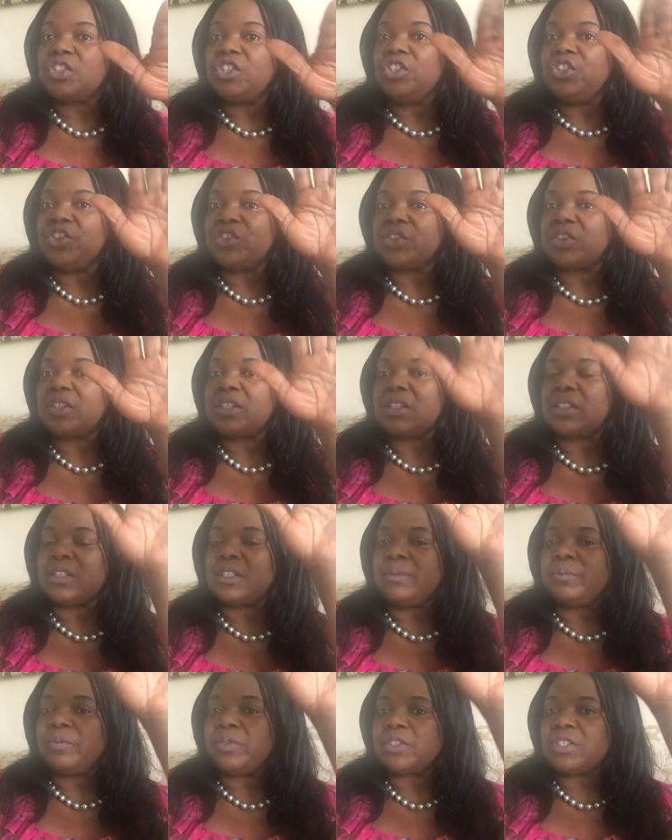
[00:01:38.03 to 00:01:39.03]
in your
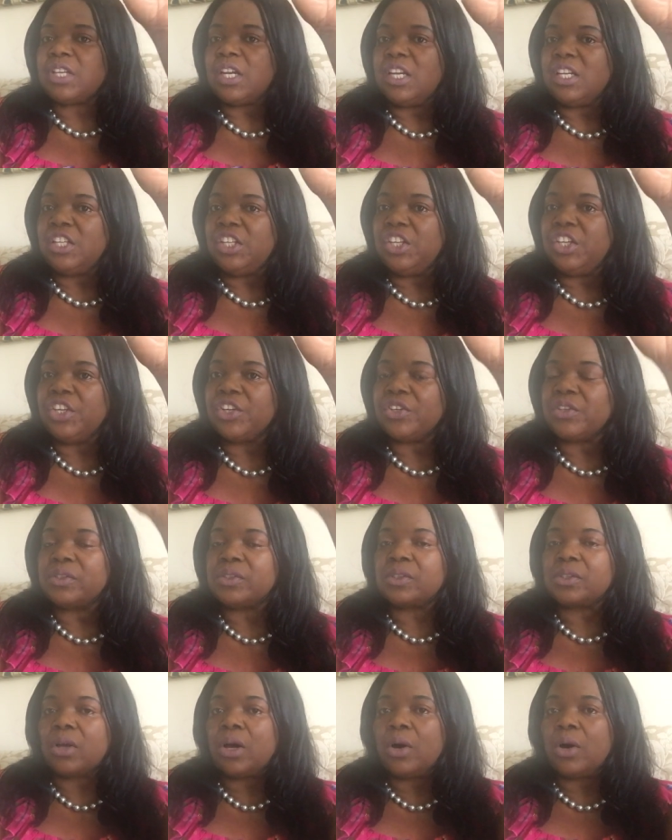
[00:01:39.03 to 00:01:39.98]
system for ten years.